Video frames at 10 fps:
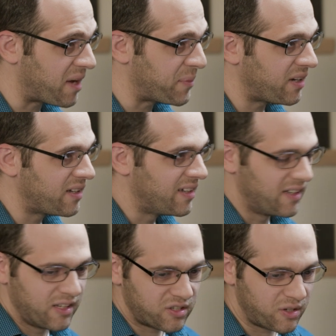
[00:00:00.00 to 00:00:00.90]
coming
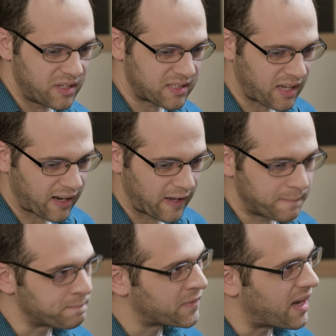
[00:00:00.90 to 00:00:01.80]
to his
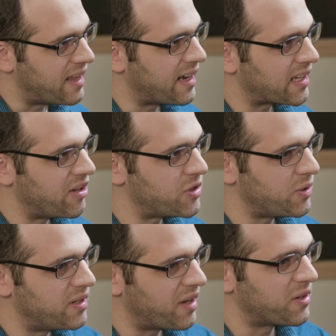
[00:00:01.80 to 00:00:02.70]
second, and that gives
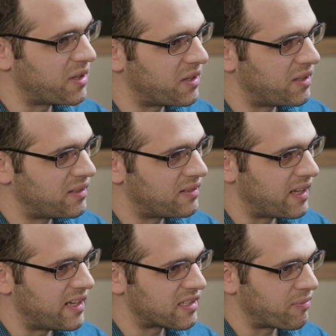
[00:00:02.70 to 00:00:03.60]
you another little
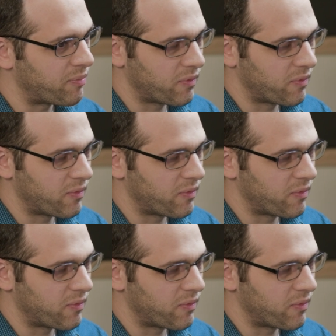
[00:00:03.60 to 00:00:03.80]
lens